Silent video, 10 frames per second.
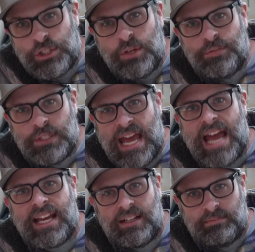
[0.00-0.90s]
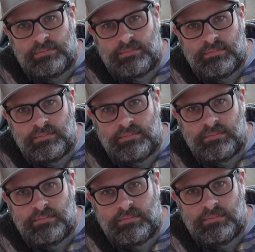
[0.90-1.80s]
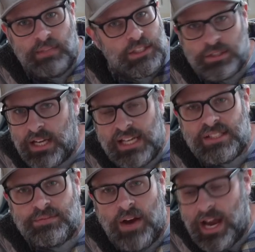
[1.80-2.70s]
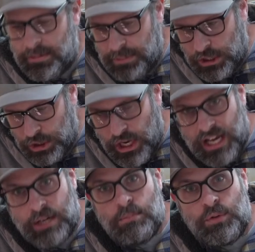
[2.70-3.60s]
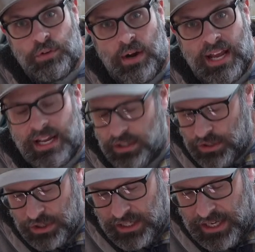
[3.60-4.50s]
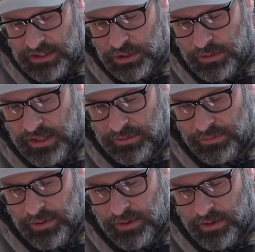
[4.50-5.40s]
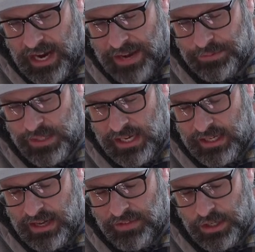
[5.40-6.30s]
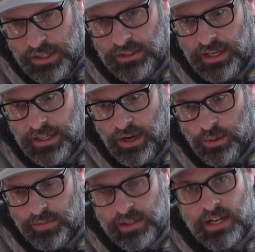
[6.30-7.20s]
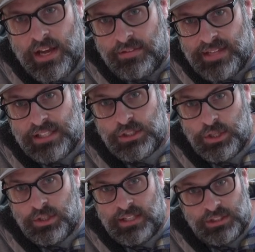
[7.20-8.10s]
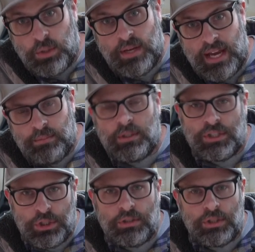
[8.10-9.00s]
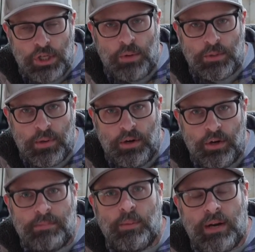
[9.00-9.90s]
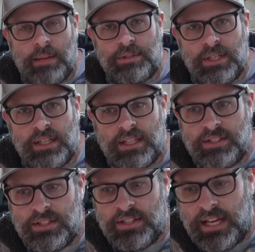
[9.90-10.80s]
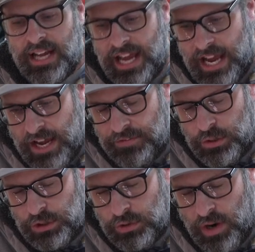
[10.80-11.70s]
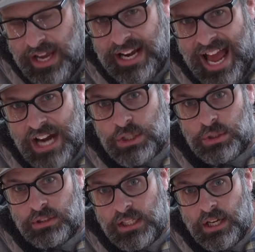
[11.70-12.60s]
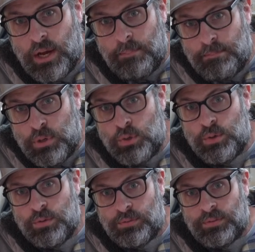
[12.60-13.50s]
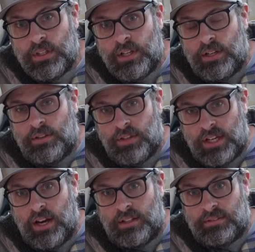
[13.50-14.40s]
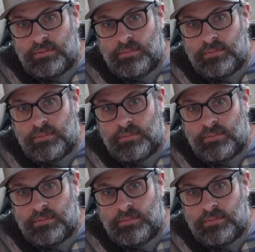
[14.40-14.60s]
good for tacking. It's fine because you're not going to move your hand. You're just going to hit the trigger for a half second, and then you're going to let it go of it. That's good. That's okay. Well, you should always wear a hood. But what I'm saying is that if you try and actually move the gun